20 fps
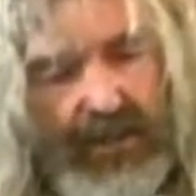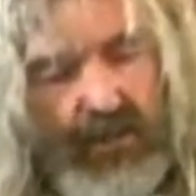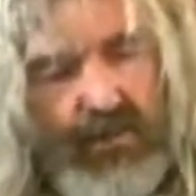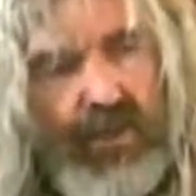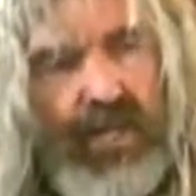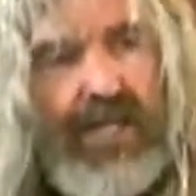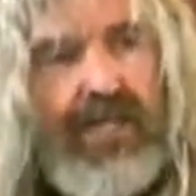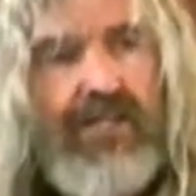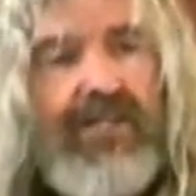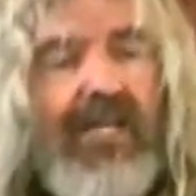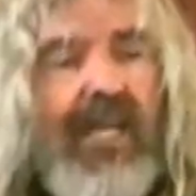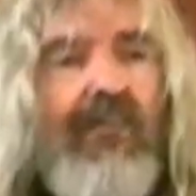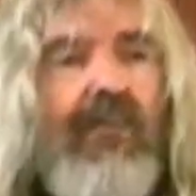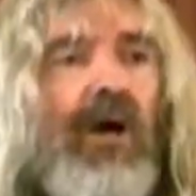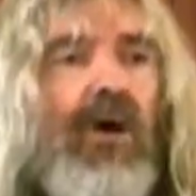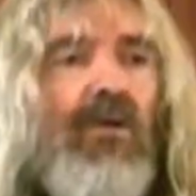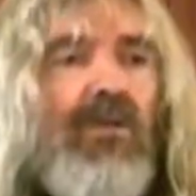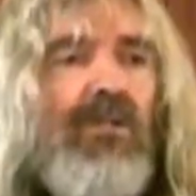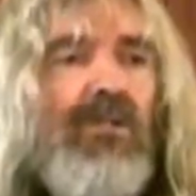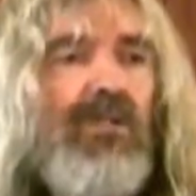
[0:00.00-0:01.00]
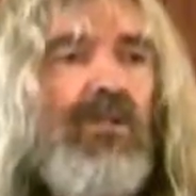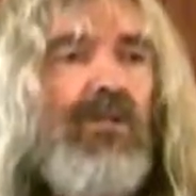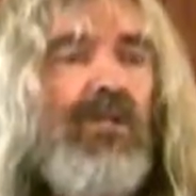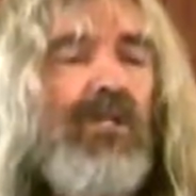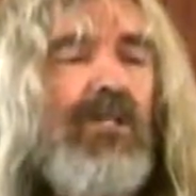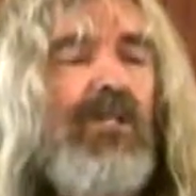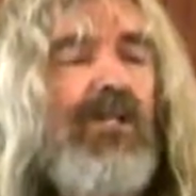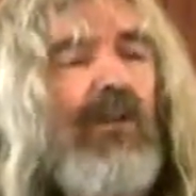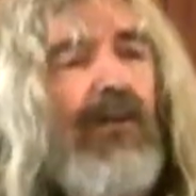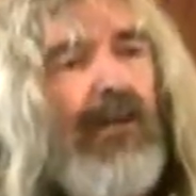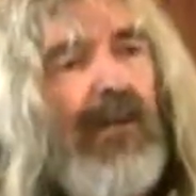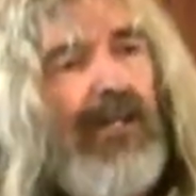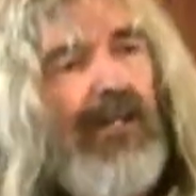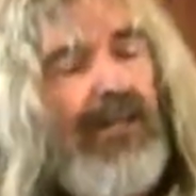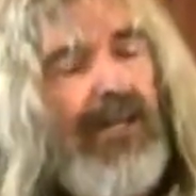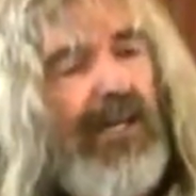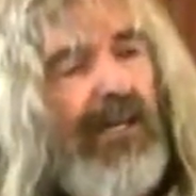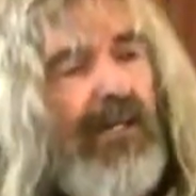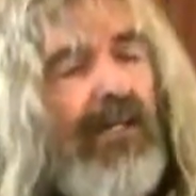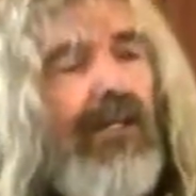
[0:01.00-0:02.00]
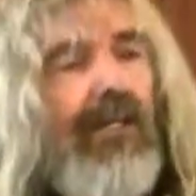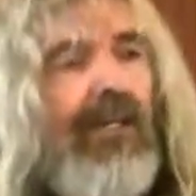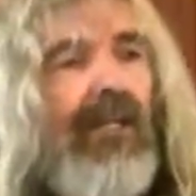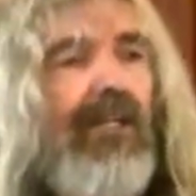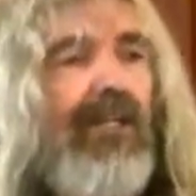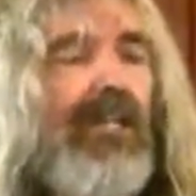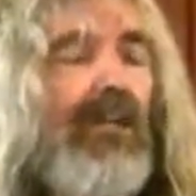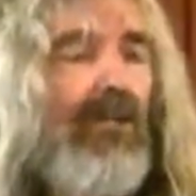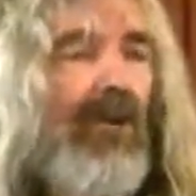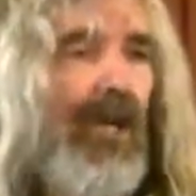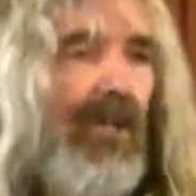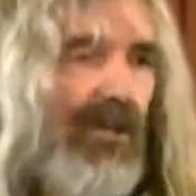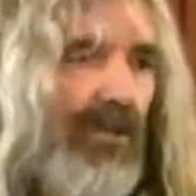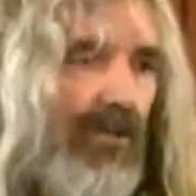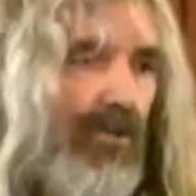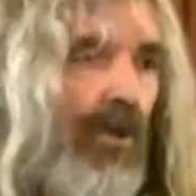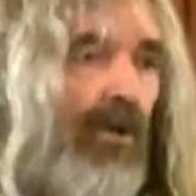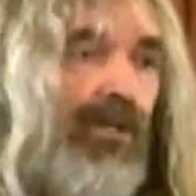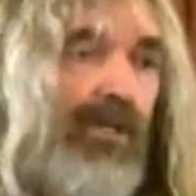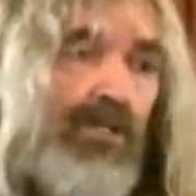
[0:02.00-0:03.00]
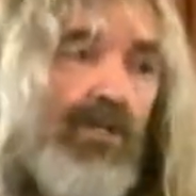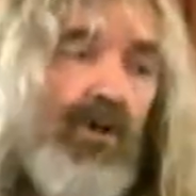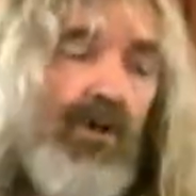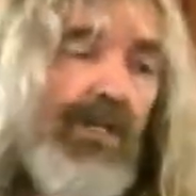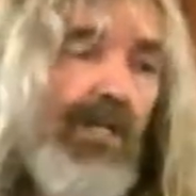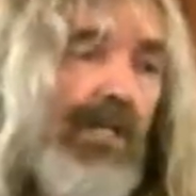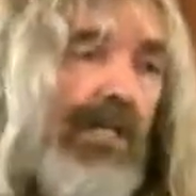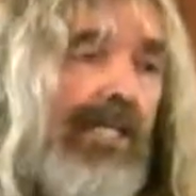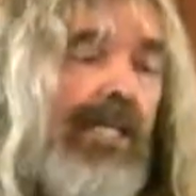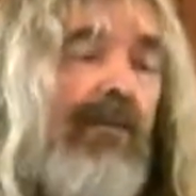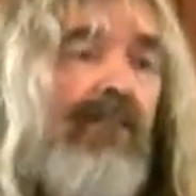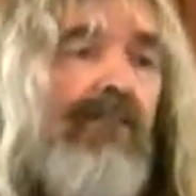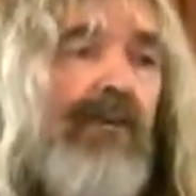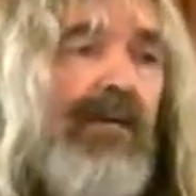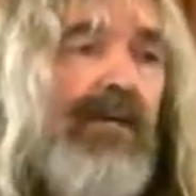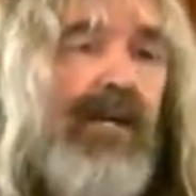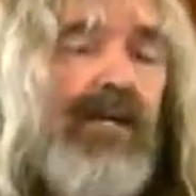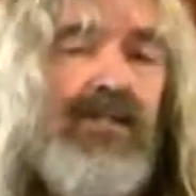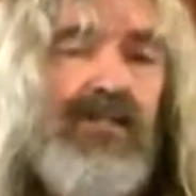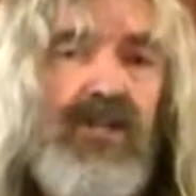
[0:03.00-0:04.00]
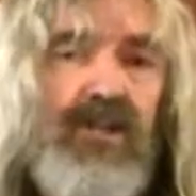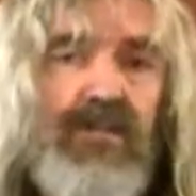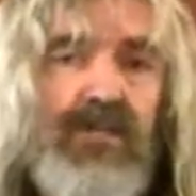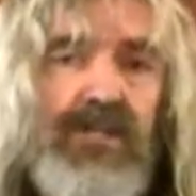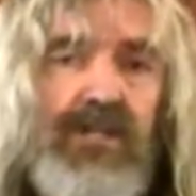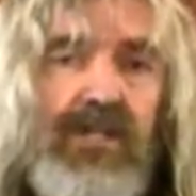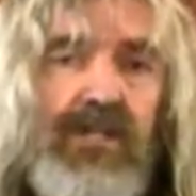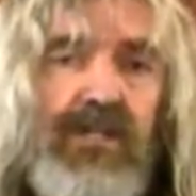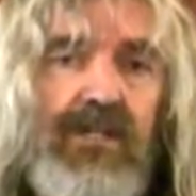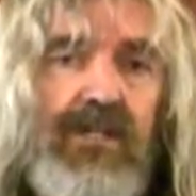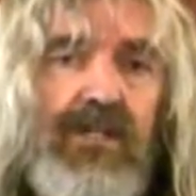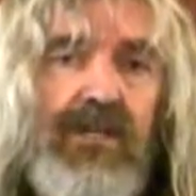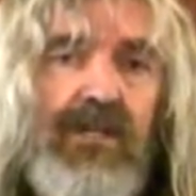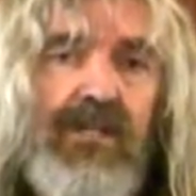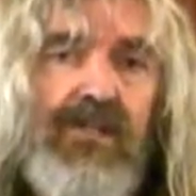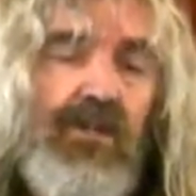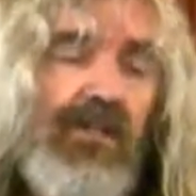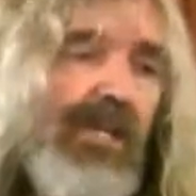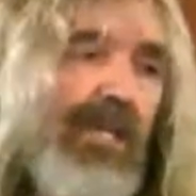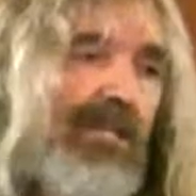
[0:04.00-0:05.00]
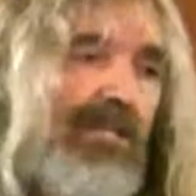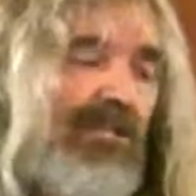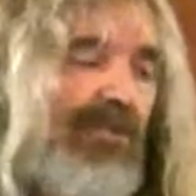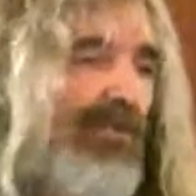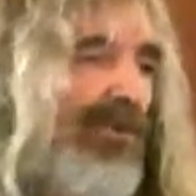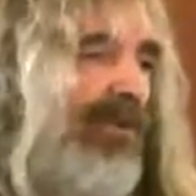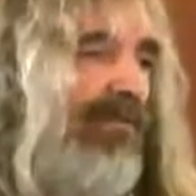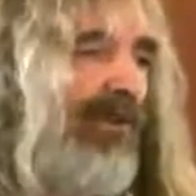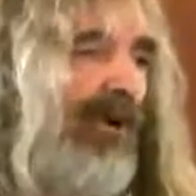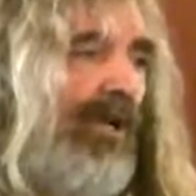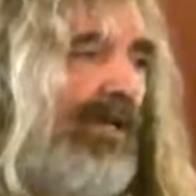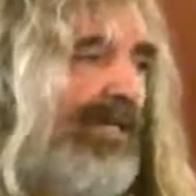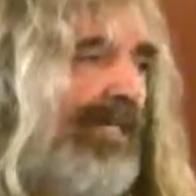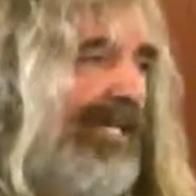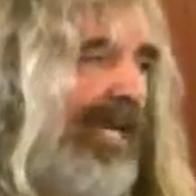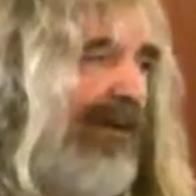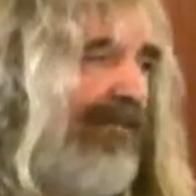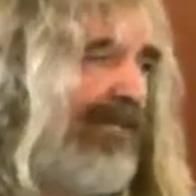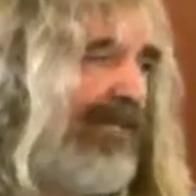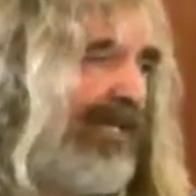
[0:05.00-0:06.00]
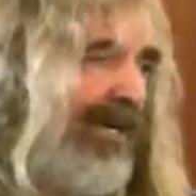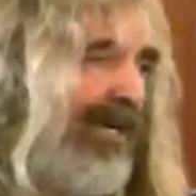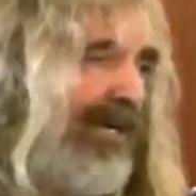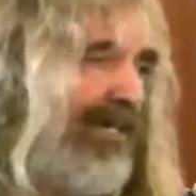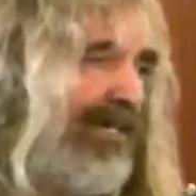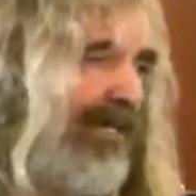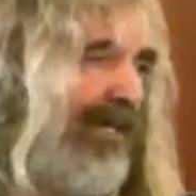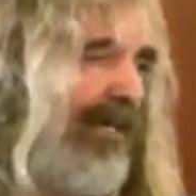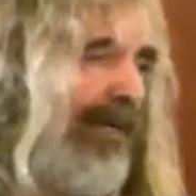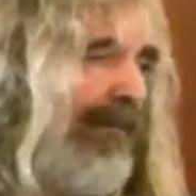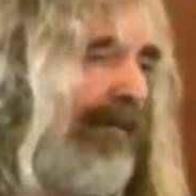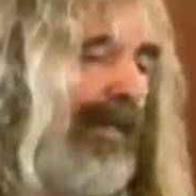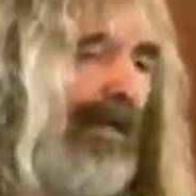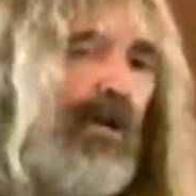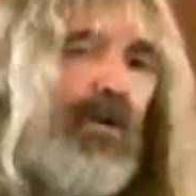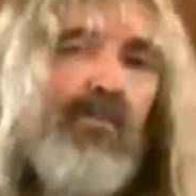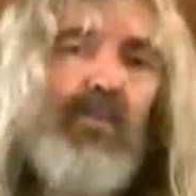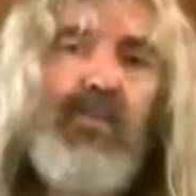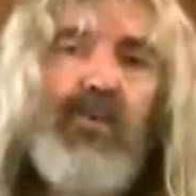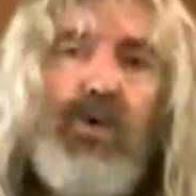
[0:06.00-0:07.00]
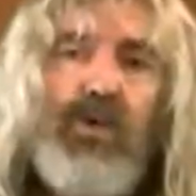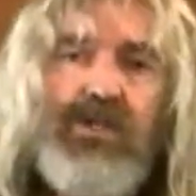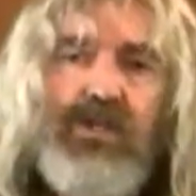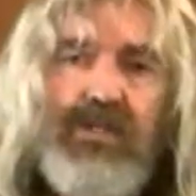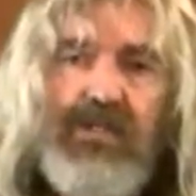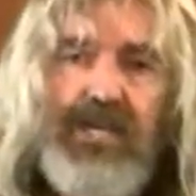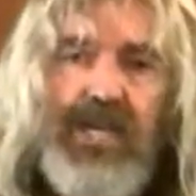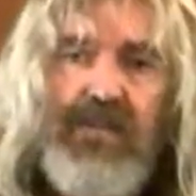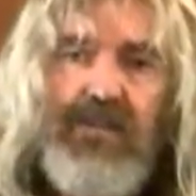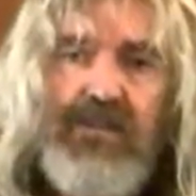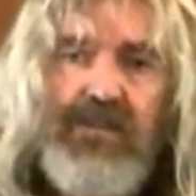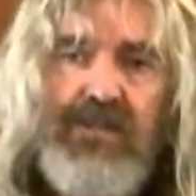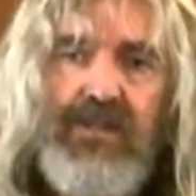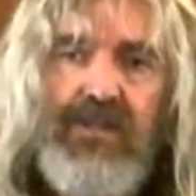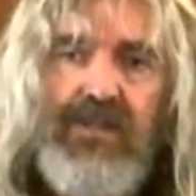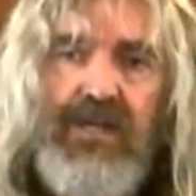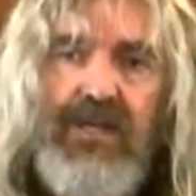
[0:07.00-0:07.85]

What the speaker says: directs them how to do it. And then they're on their own. He's going to leave at some stage. And so that's true of all the avatars. They are prototypes.